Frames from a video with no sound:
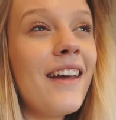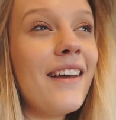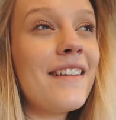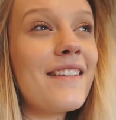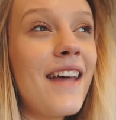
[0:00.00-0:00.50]

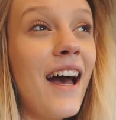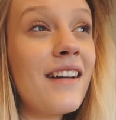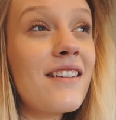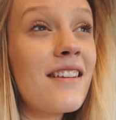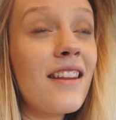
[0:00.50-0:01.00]
is
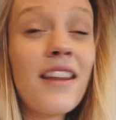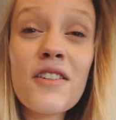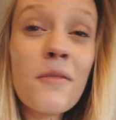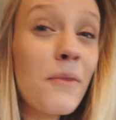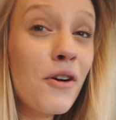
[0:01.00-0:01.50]
that there's
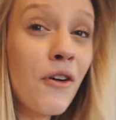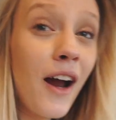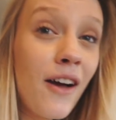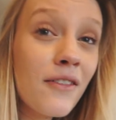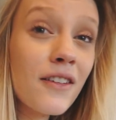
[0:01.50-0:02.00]
a middle
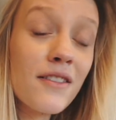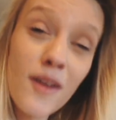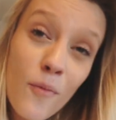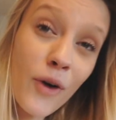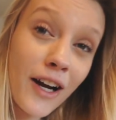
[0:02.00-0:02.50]
ground
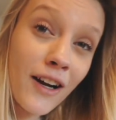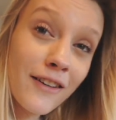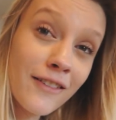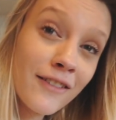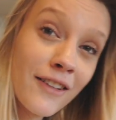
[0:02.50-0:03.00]
somewhere